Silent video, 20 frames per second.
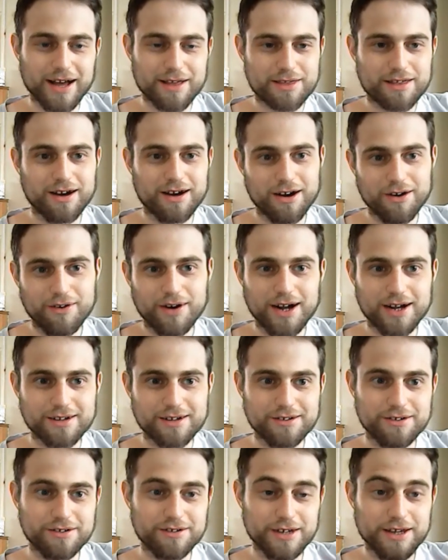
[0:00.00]
Let's Go
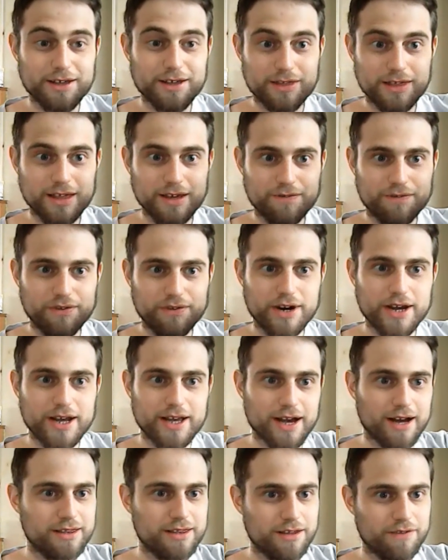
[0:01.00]
Angle
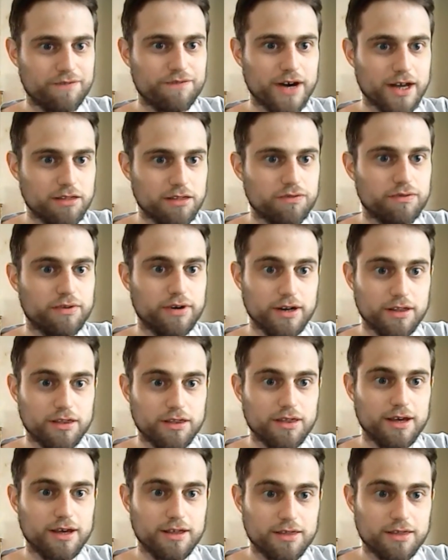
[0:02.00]
EC3 and the fans were
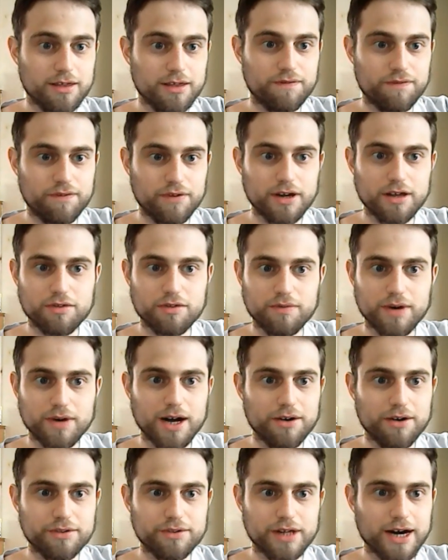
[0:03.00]
into EC3 as
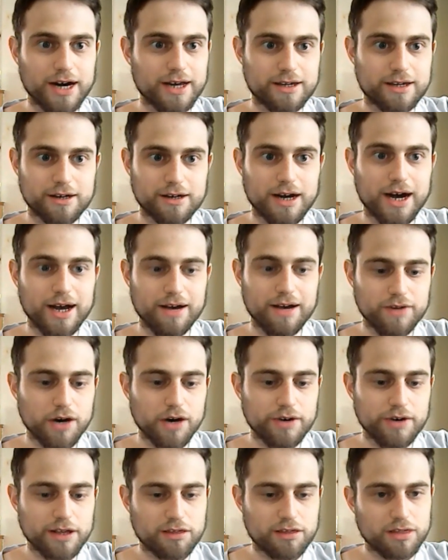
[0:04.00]
well. Like, I have
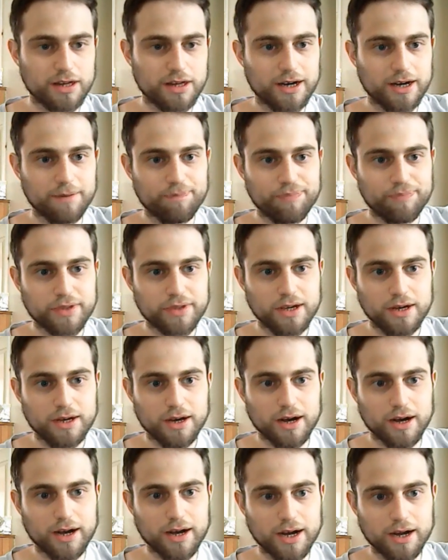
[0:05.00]
noticed that,
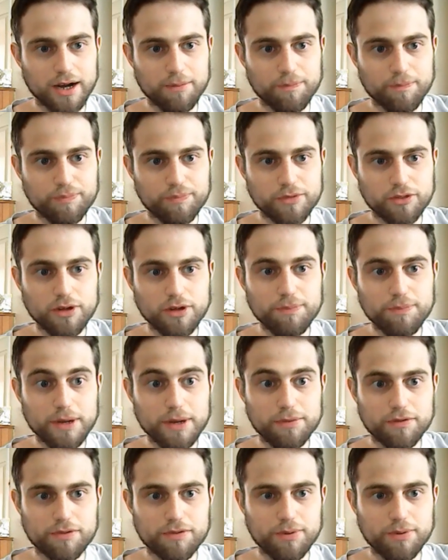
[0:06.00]
um, some
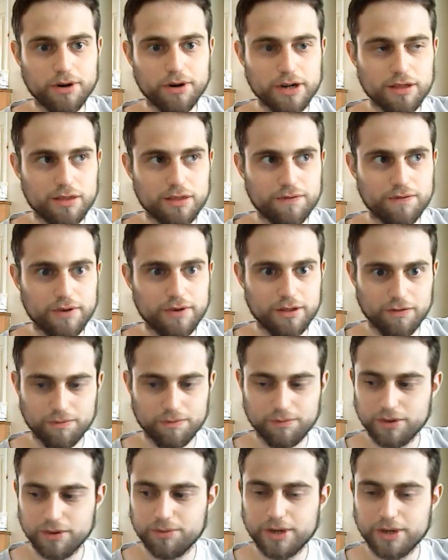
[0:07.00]
people have supported EC3
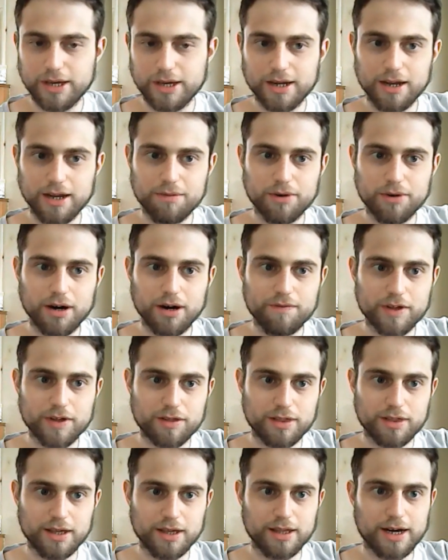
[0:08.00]
from the beginning, but
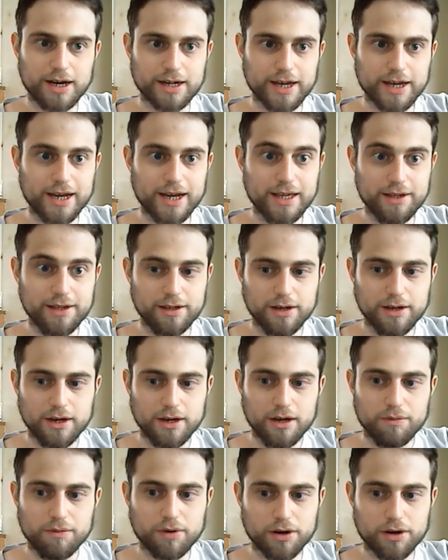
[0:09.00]
obviously, like any
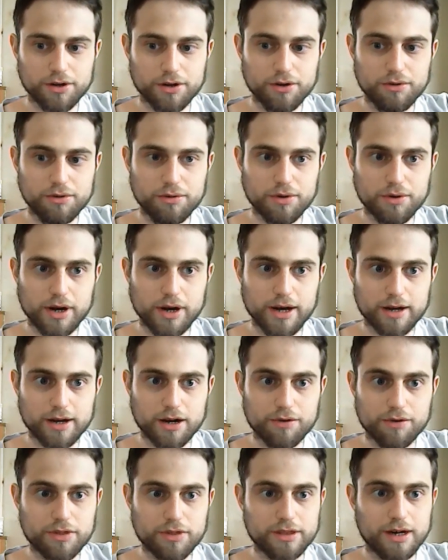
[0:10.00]
one who uh,
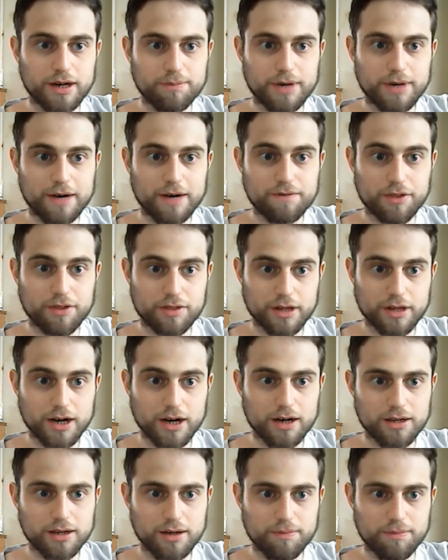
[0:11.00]
goes on that path to
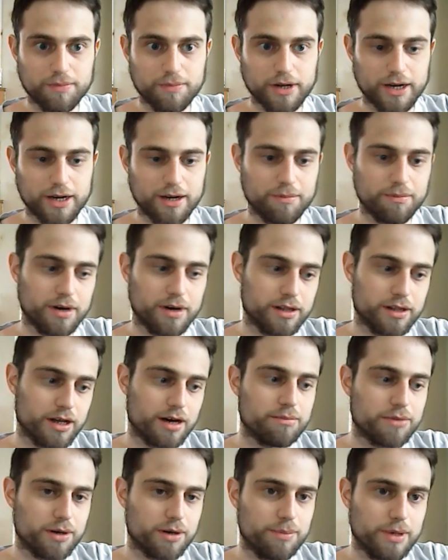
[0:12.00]
stardom, um, a
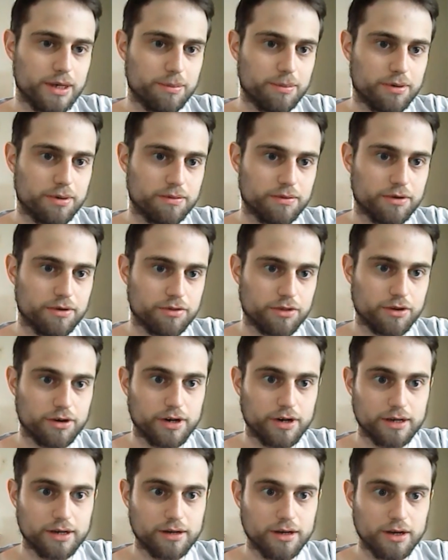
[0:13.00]
lot more people will
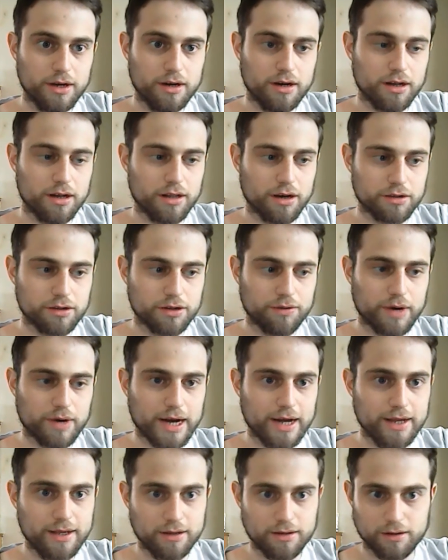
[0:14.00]
join along the
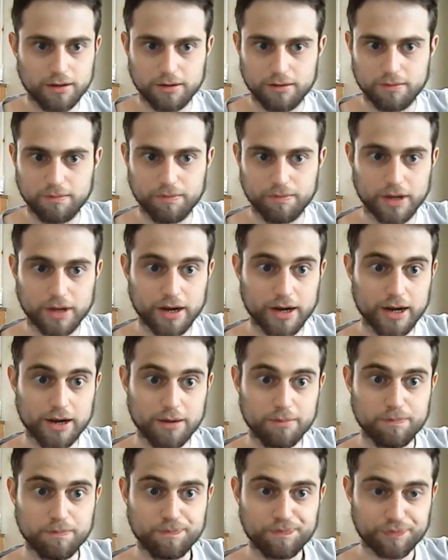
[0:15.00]
way
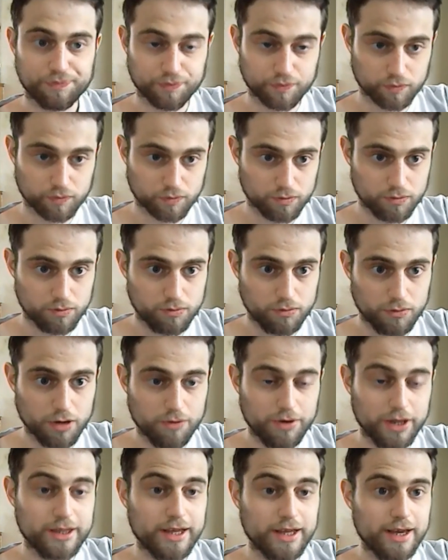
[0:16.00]
um,
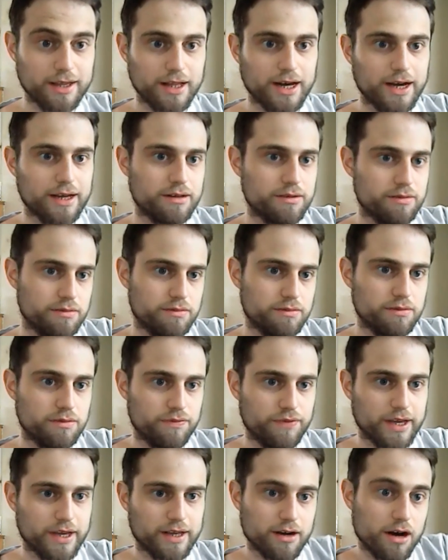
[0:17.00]
when they like
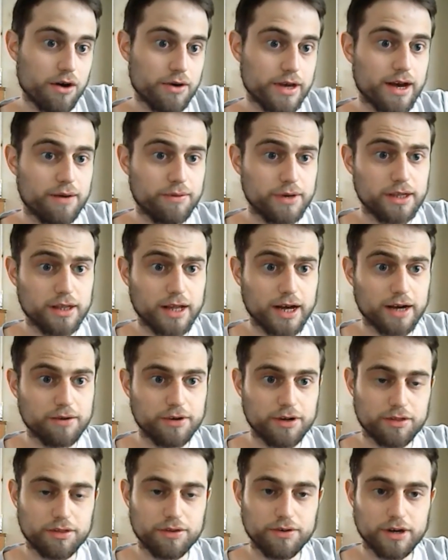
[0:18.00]
think, oh yeah, we like
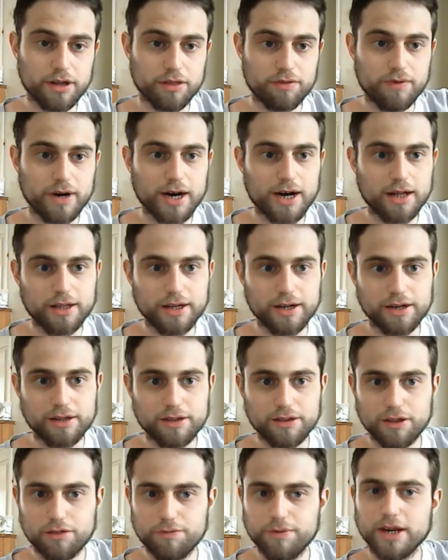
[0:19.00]
what he's doing as well. And
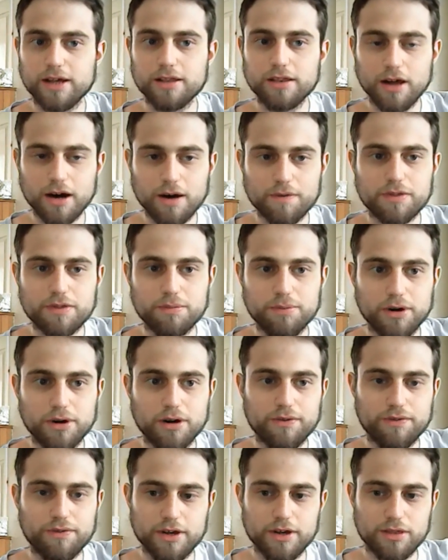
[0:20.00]
there's been a lot of
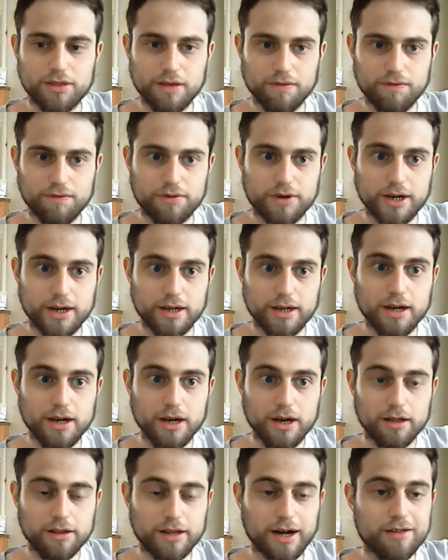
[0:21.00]
support for EC3.
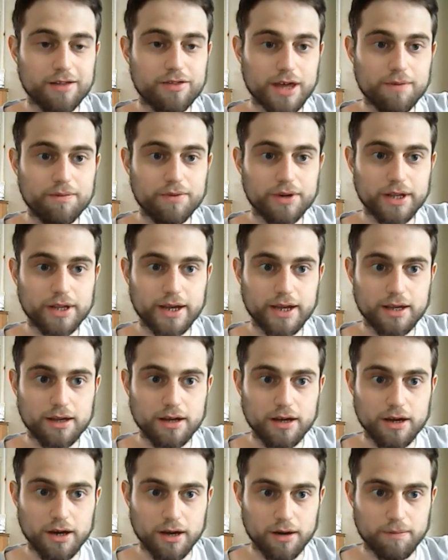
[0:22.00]
Like
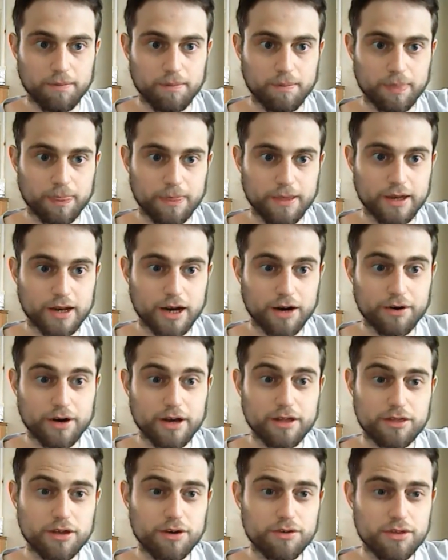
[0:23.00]
generally, you
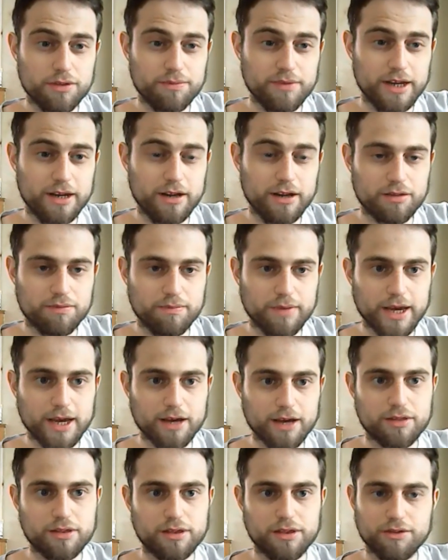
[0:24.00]
know, social media is
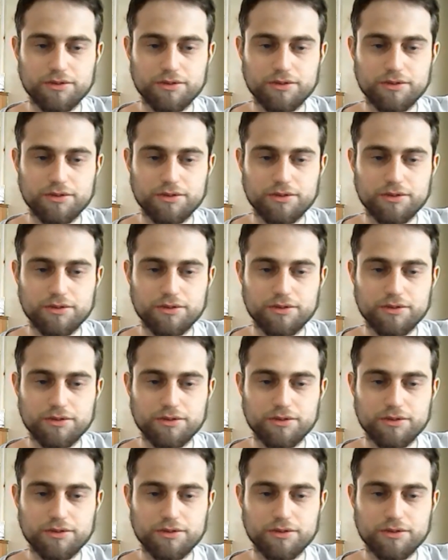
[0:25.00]
mixed.